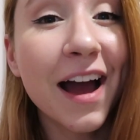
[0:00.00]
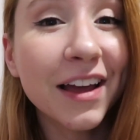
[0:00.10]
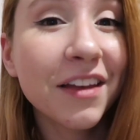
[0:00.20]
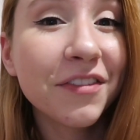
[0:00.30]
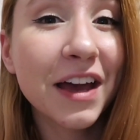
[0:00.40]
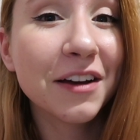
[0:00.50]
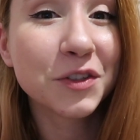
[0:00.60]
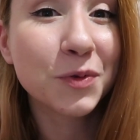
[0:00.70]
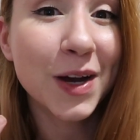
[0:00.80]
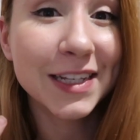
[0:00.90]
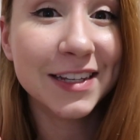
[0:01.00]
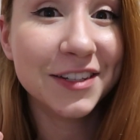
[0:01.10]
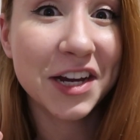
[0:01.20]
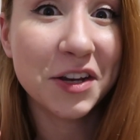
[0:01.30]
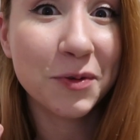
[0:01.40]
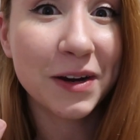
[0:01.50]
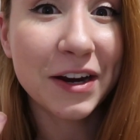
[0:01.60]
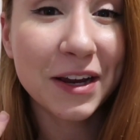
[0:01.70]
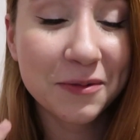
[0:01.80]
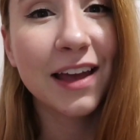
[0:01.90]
I left the house twice in January.